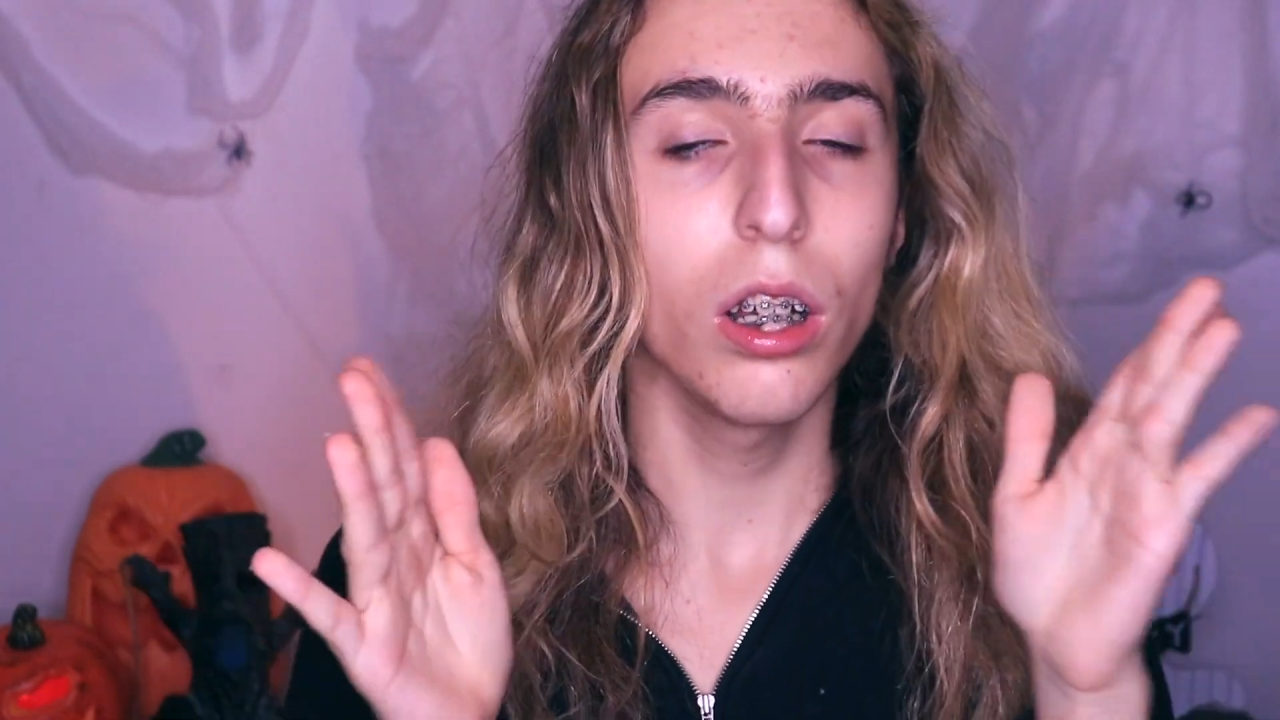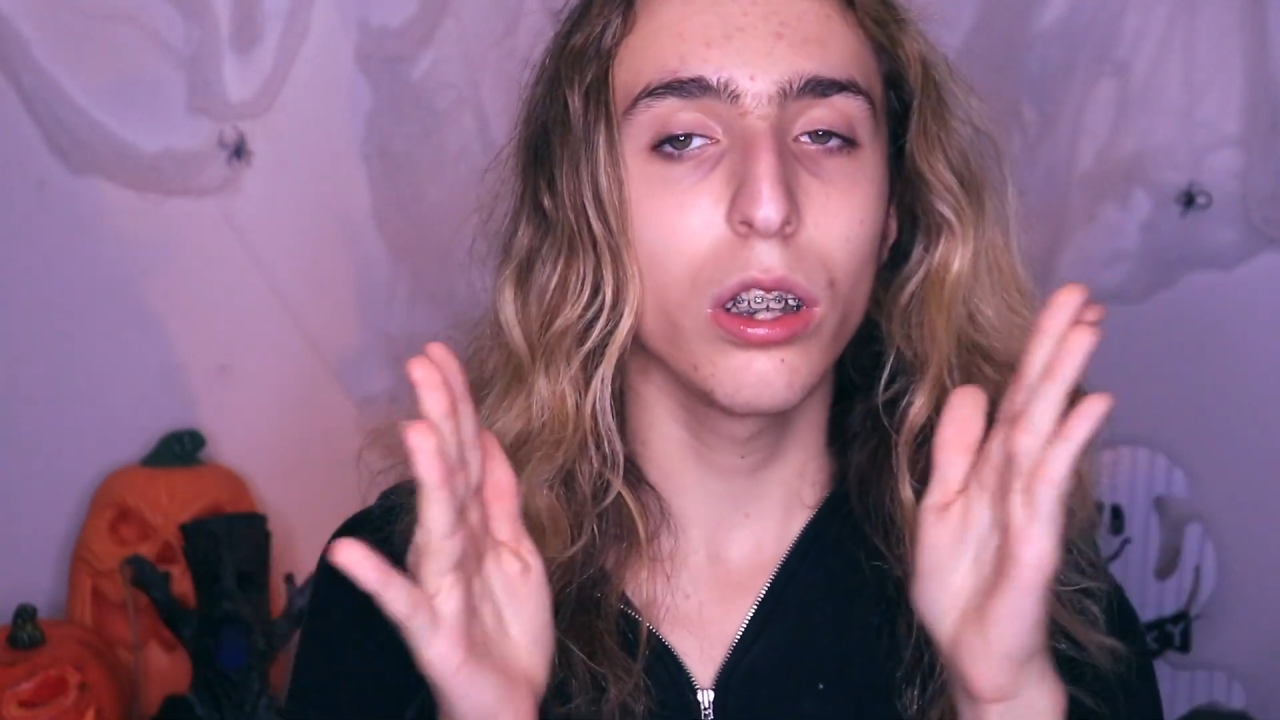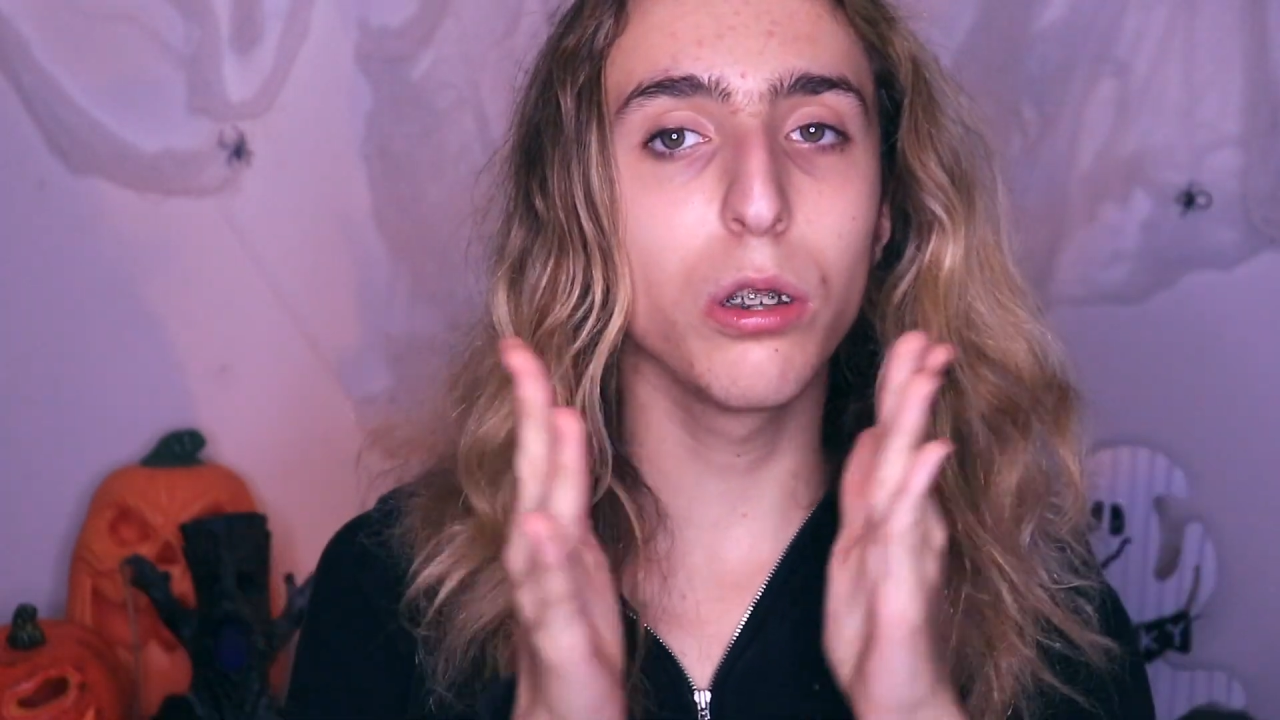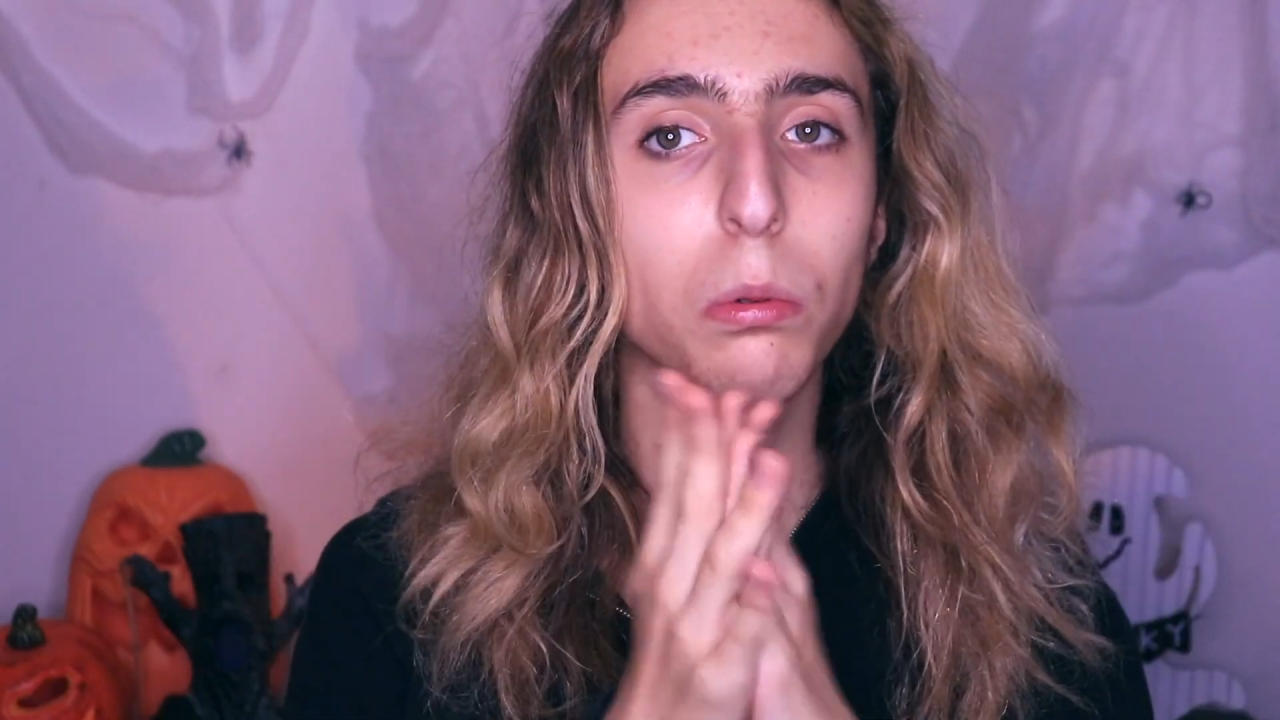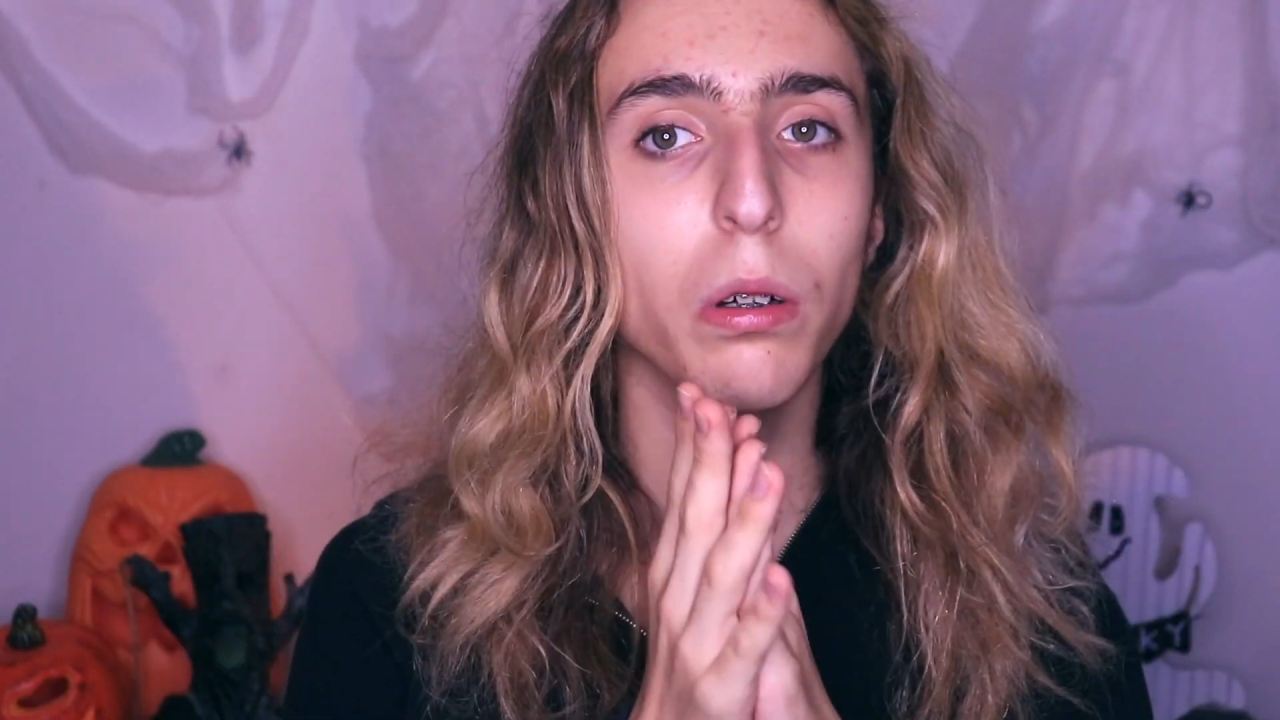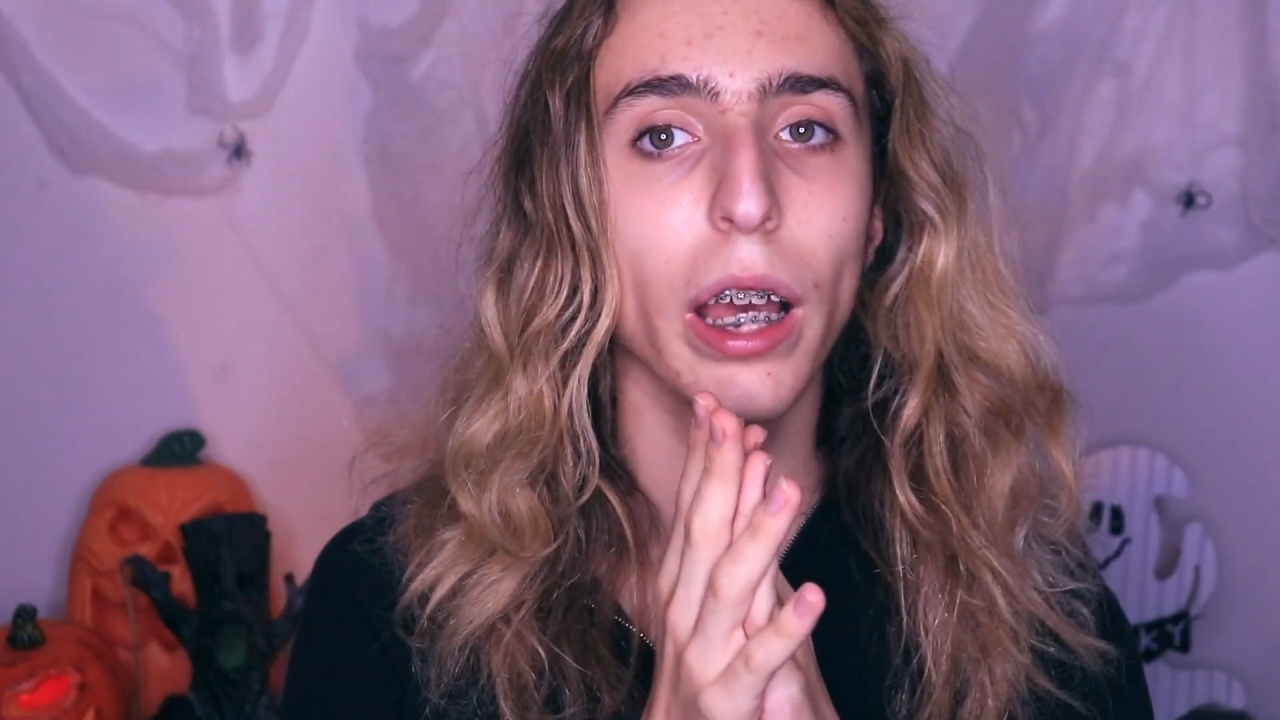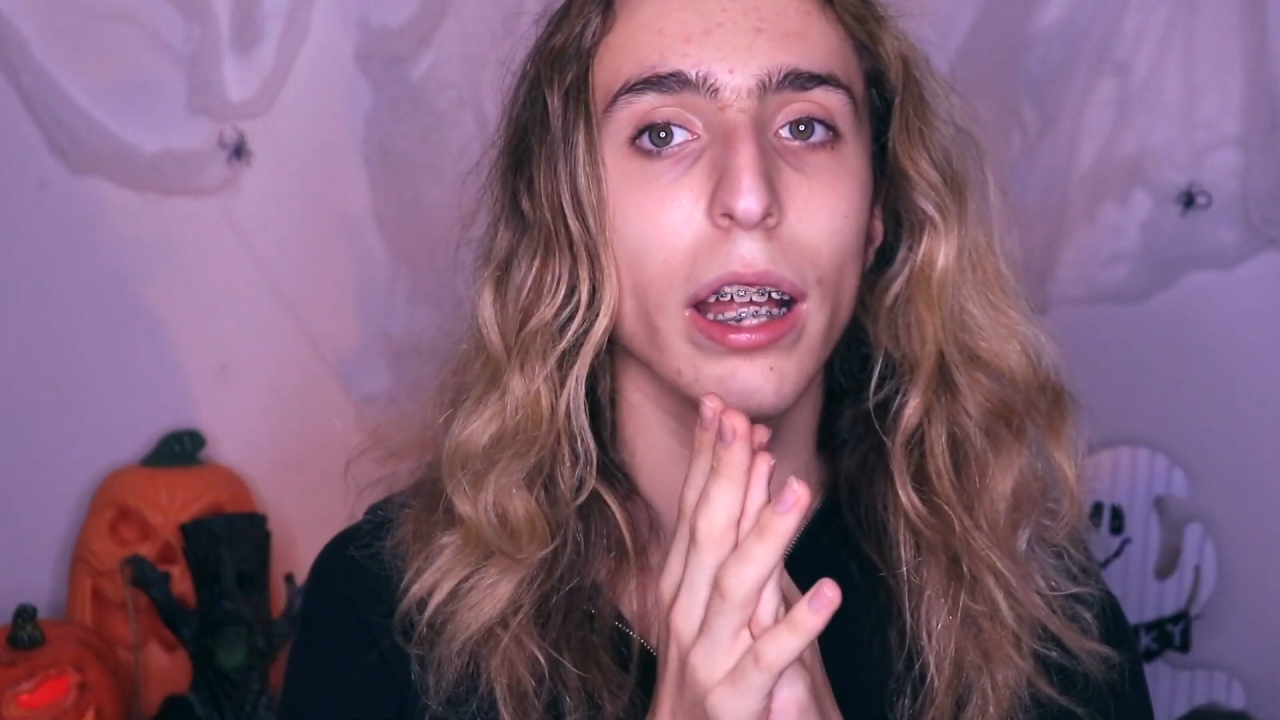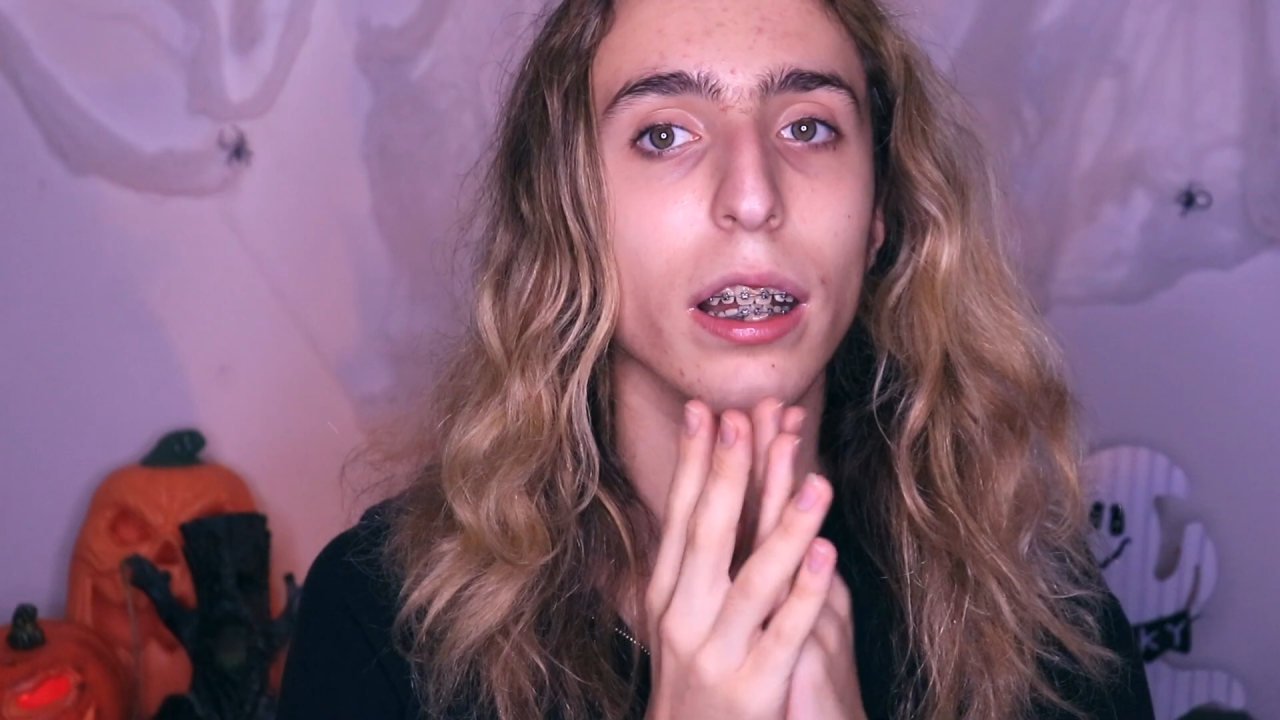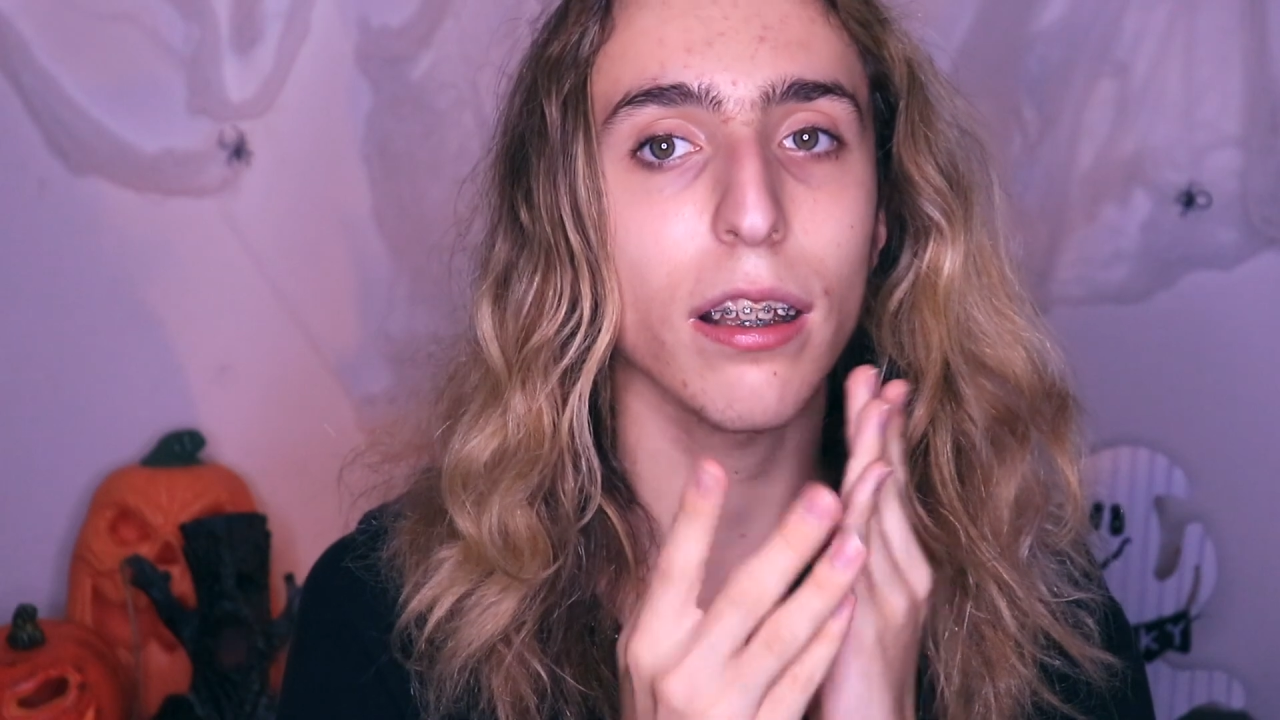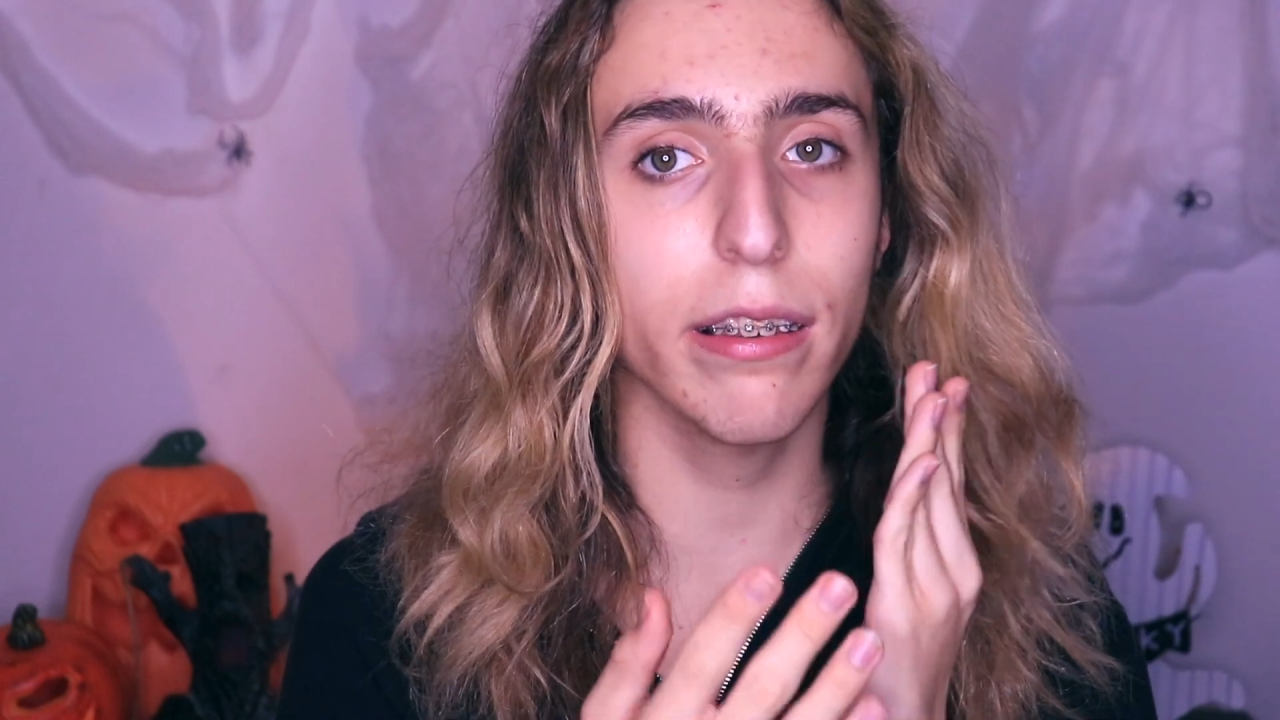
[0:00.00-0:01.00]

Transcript: you will get